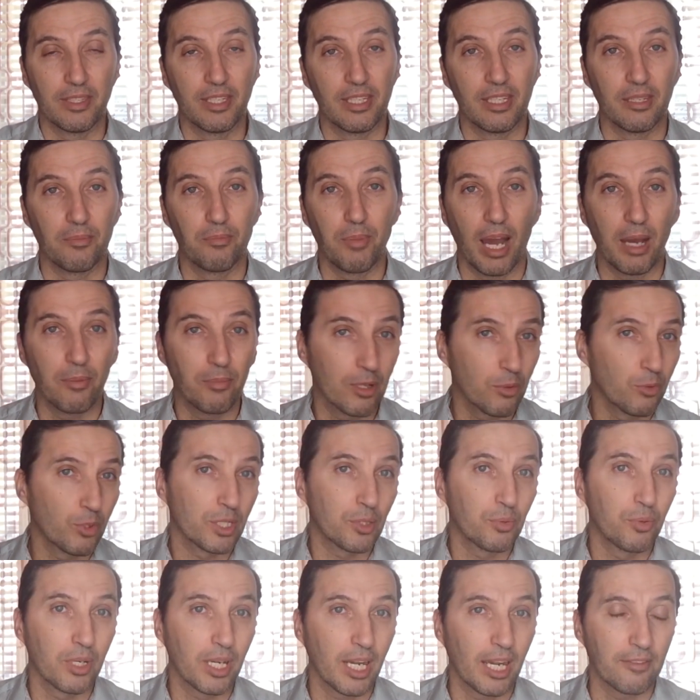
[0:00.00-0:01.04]
the Bible
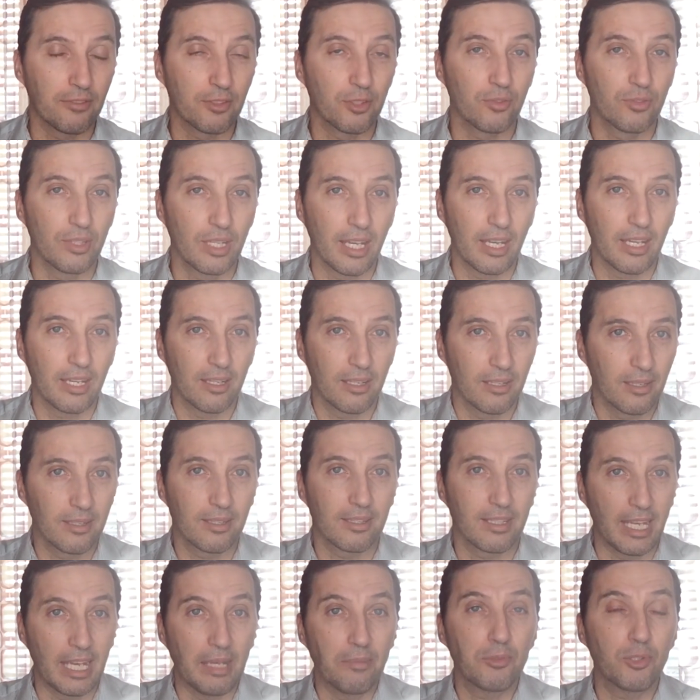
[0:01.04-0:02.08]
which we have today
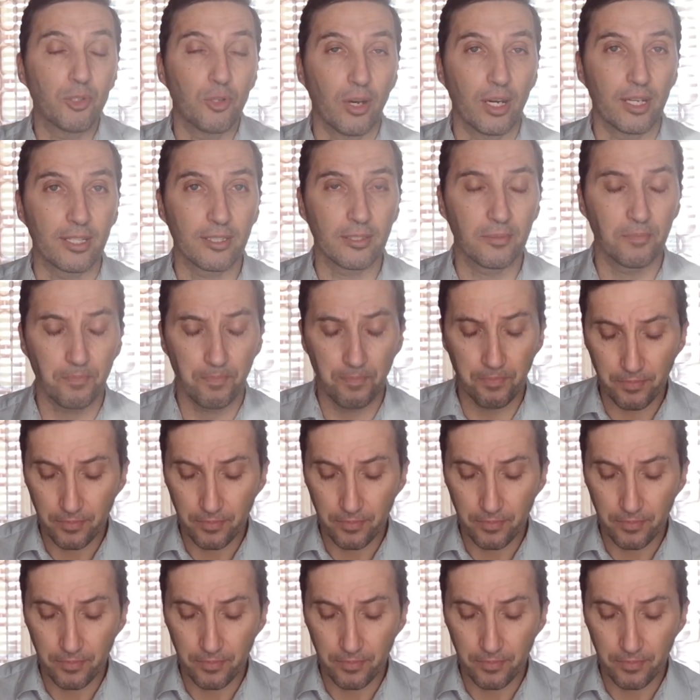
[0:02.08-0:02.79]
came to us.